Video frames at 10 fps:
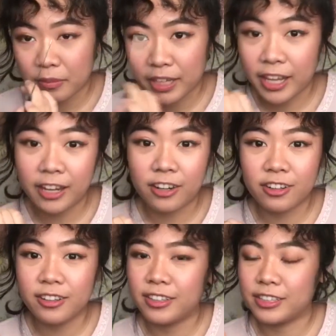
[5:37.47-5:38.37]
my
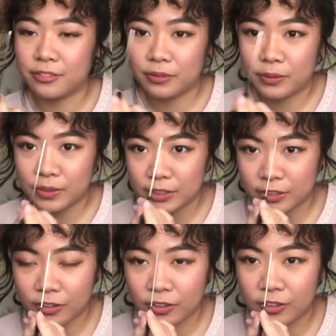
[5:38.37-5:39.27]
hair is of course
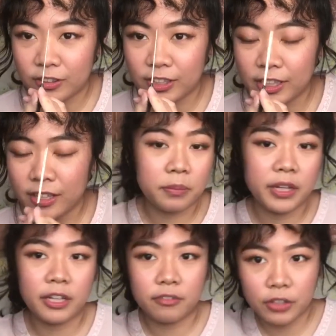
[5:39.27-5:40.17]
curly,
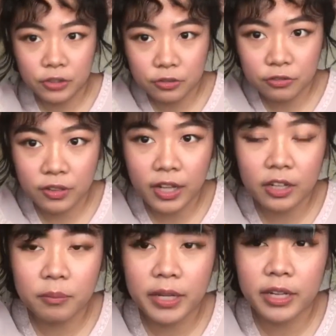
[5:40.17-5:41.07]
but if I do
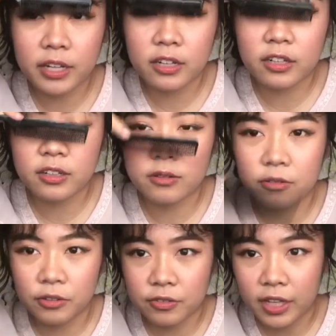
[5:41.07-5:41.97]
flatten my hair
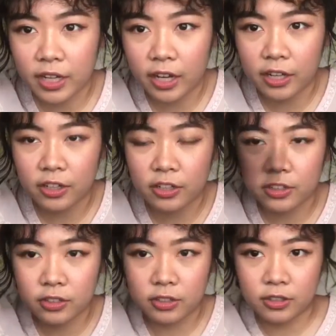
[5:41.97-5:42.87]
with a flat
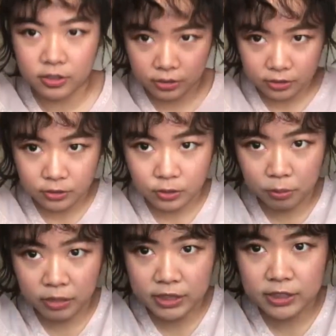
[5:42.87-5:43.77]
iron,
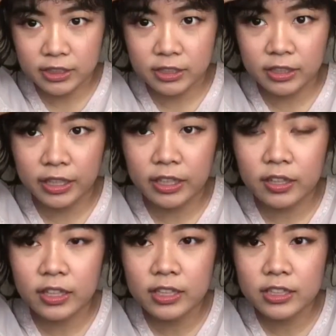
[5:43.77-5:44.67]
press it like
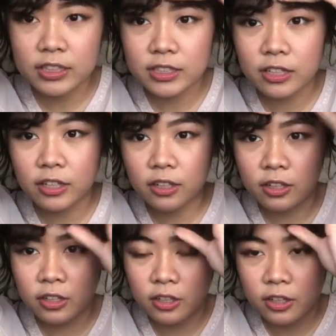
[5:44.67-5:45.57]
this,
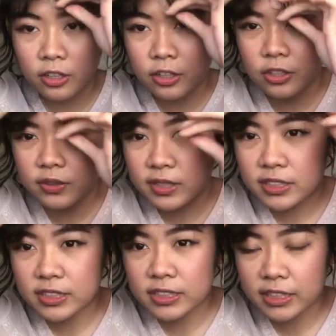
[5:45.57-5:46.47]
you can
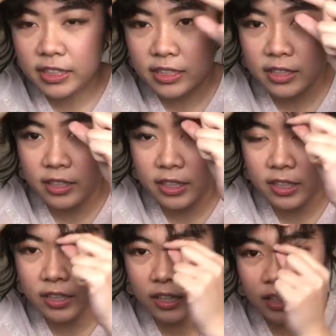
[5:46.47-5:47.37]
see
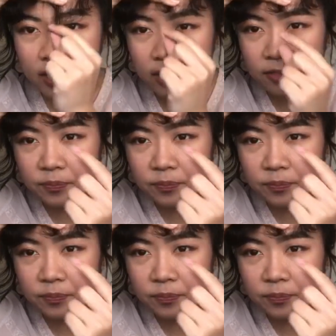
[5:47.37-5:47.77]
that